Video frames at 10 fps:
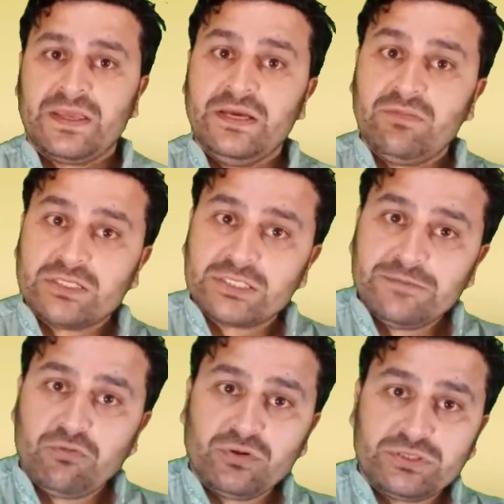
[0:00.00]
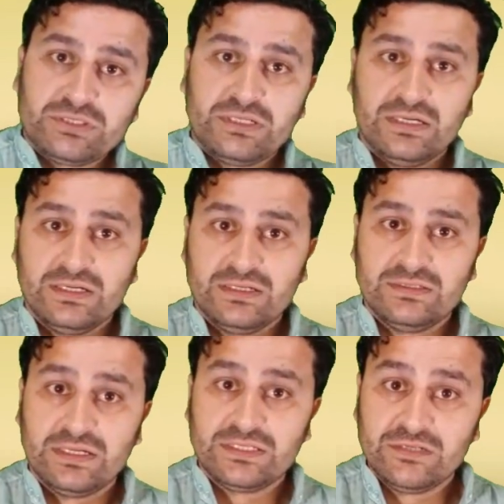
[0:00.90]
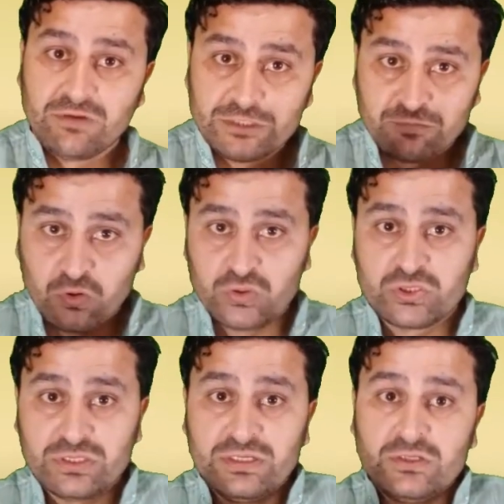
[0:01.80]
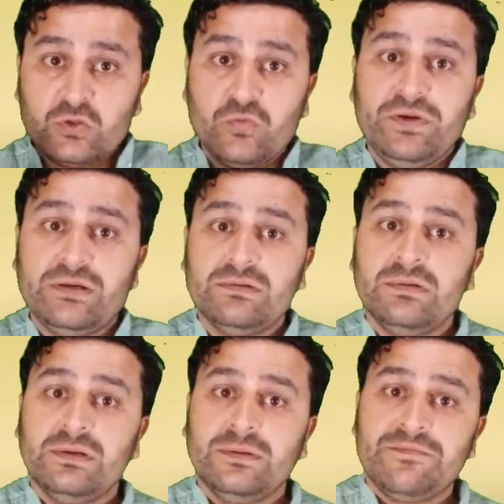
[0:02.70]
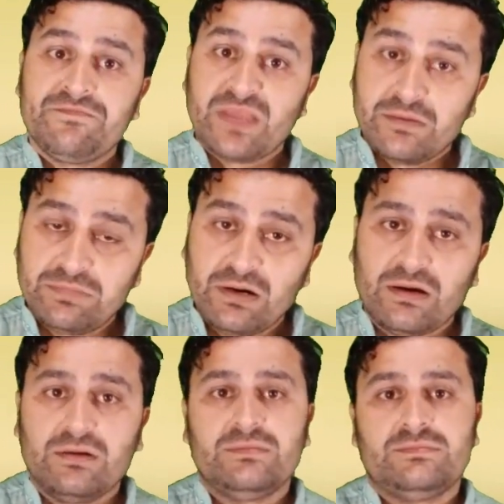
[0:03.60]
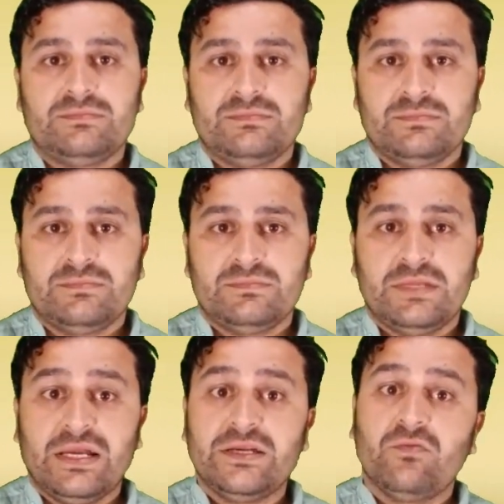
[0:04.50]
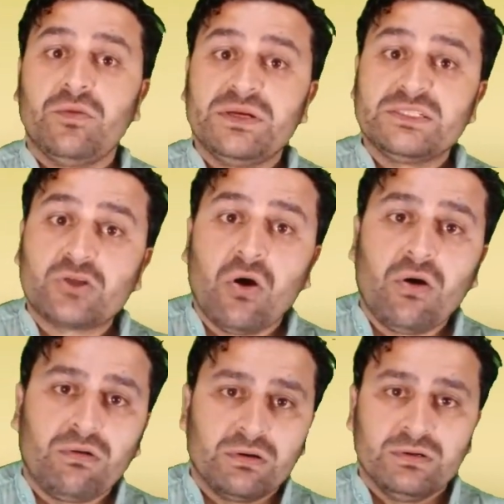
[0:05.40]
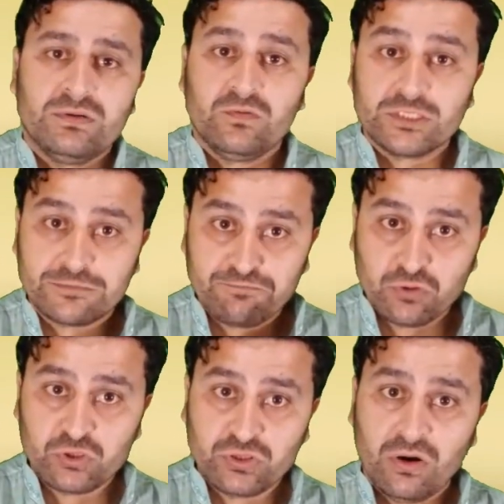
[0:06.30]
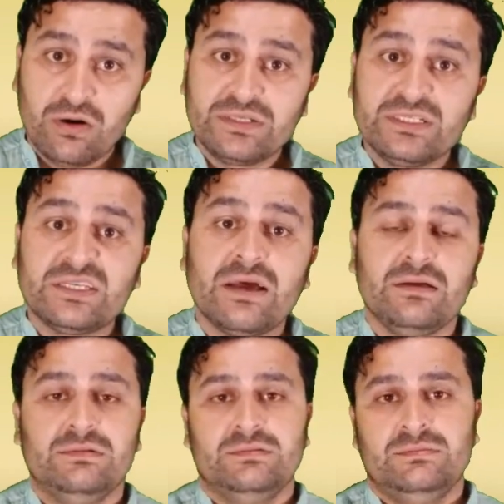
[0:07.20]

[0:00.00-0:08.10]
he was reported that he was forced to wear a bra and a woman's thong was put on his head.